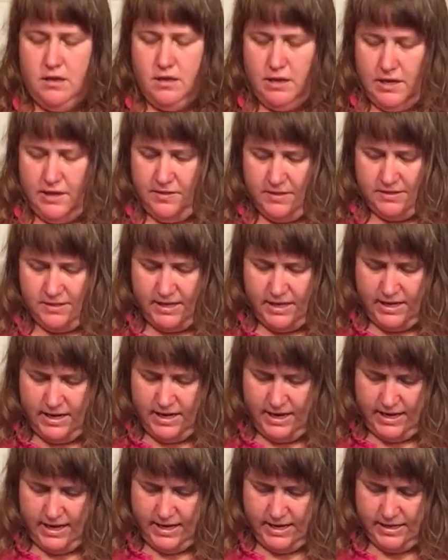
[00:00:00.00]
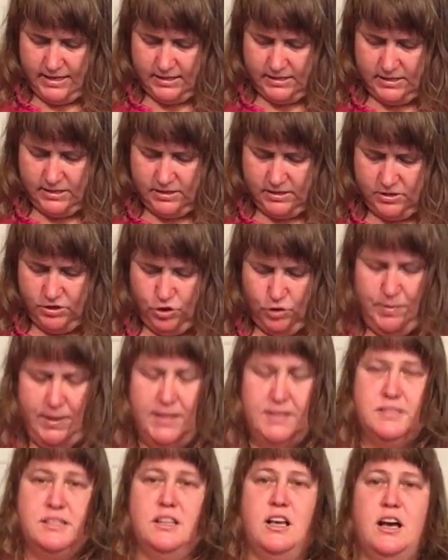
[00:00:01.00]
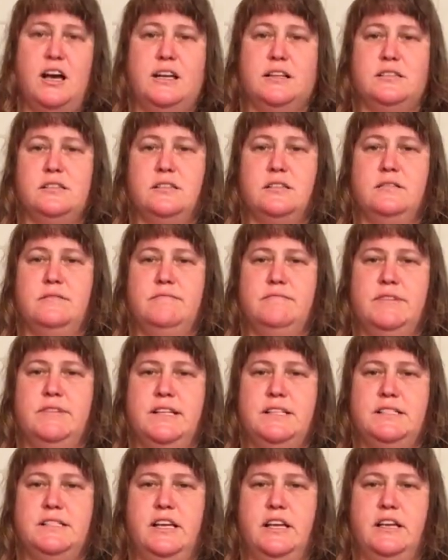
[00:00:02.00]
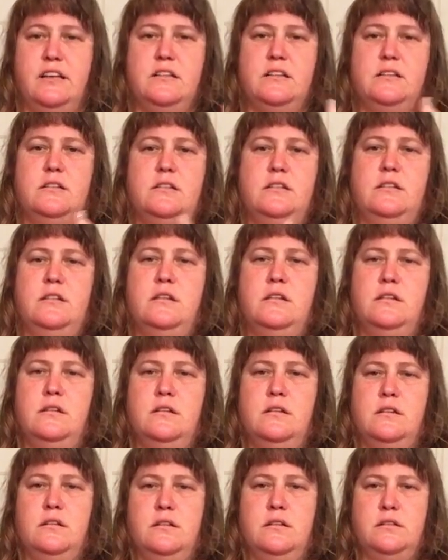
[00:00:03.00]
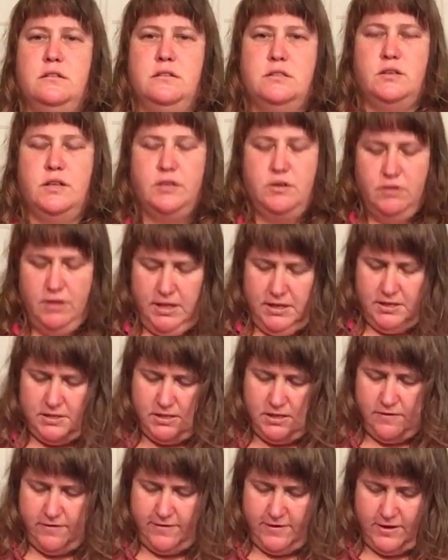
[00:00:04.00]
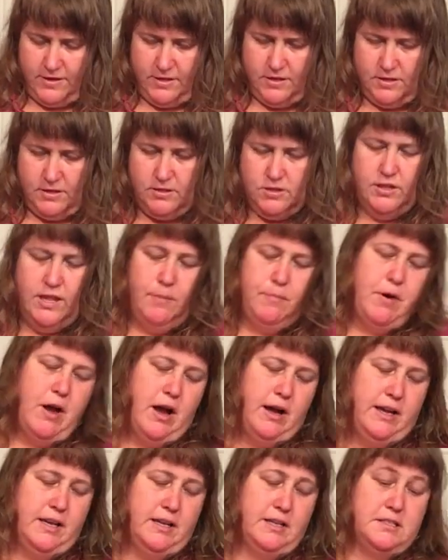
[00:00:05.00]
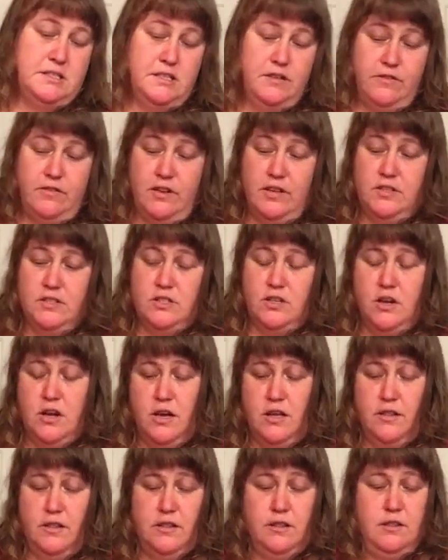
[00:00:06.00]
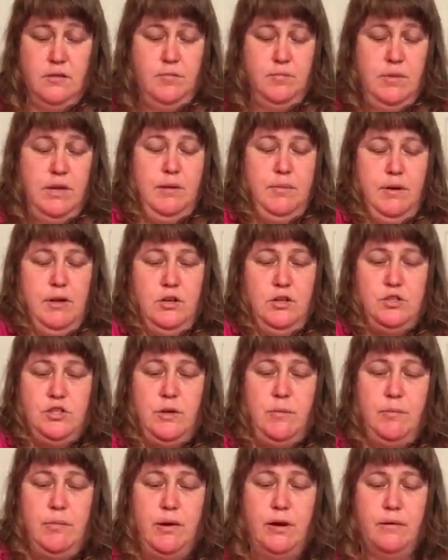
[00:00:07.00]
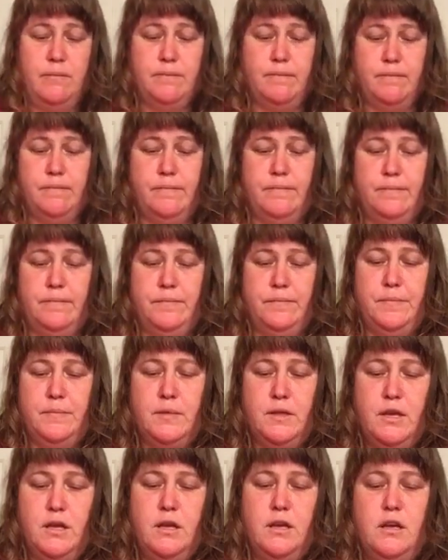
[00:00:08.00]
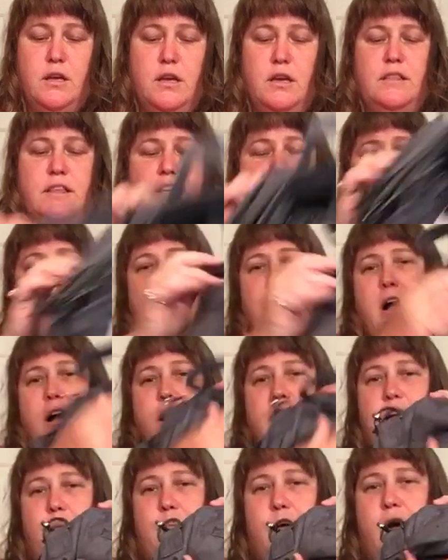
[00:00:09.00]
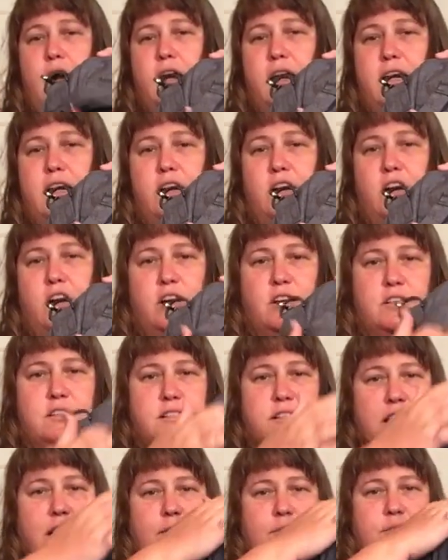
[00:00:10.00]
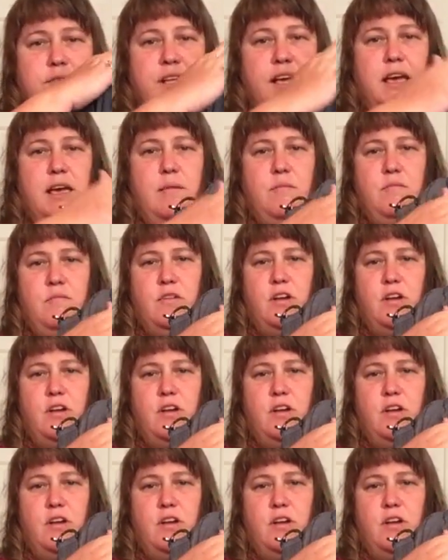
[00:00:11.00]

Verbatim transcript: And this side has two pin slots, that's it. So I know that's different. So that pocket is different on the mini puddle jumper. These pocket on pocket are same, same.